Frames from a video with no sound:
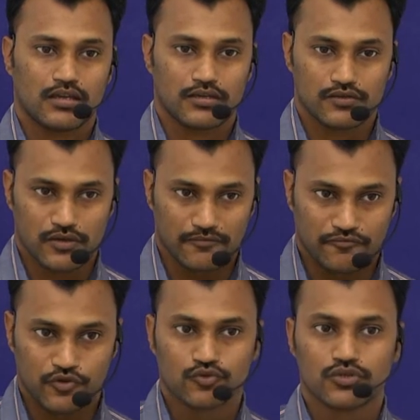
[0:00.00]
His
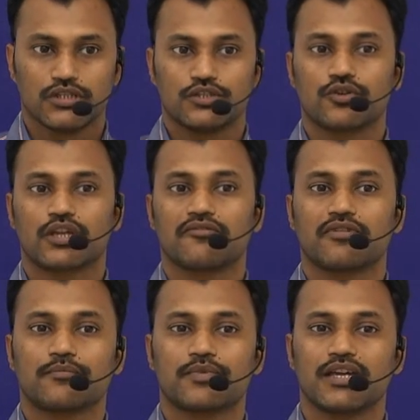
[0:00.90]
refusal to give
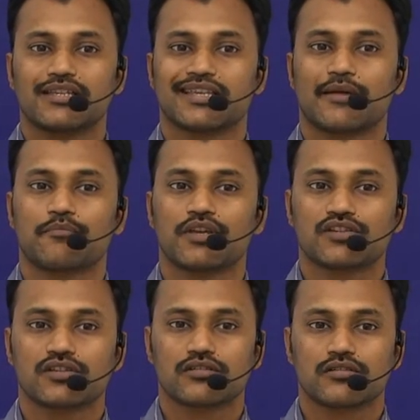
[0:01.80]
up his
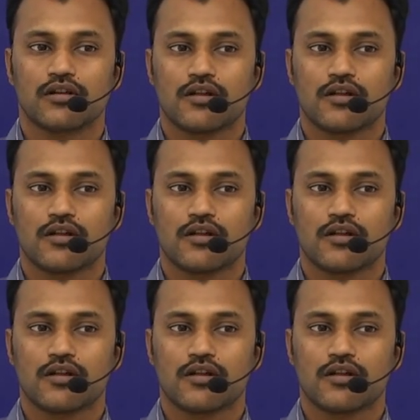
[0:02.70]
ambition